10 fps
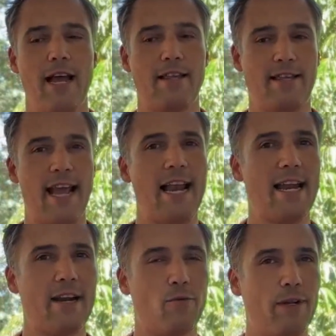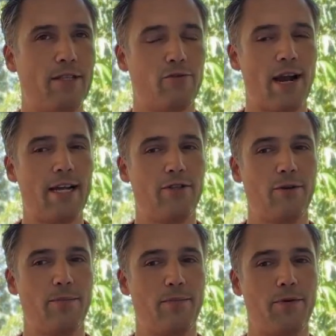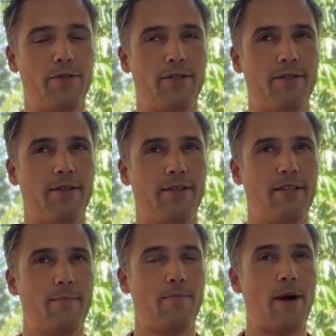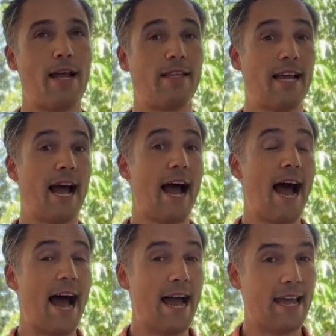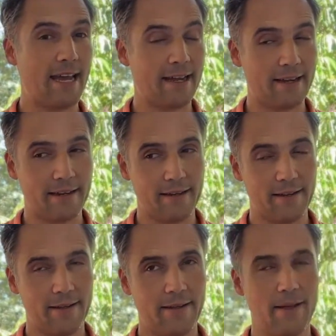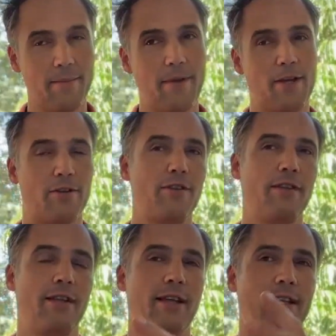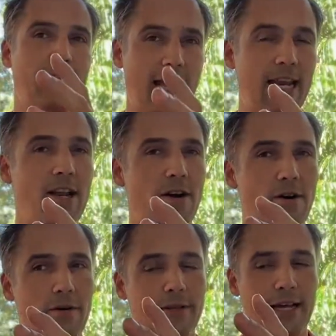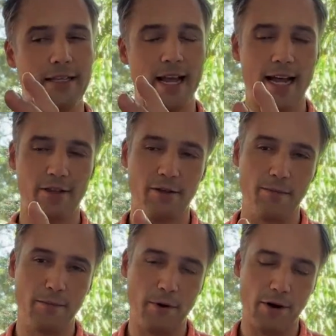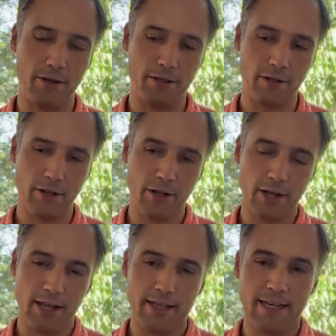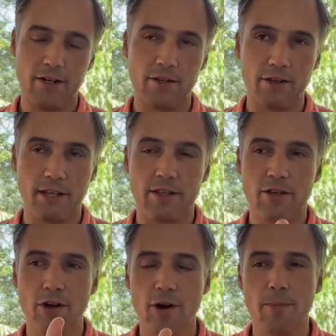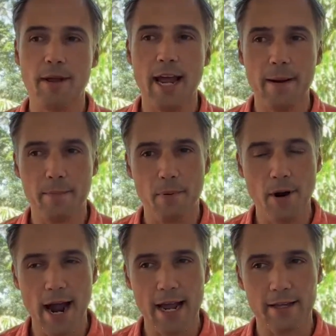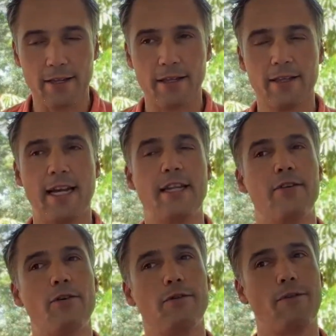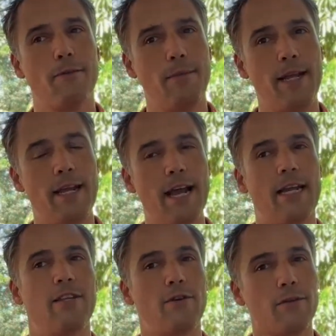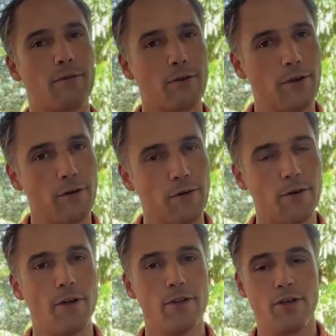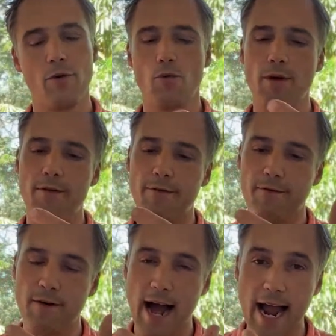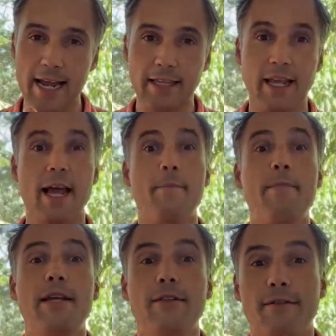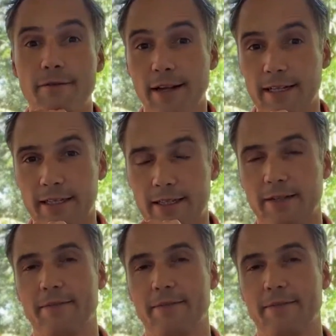A seller will try to put the price higher because they know that at some point there's going to be a price that is good for me and is good for you. So we find a middle field.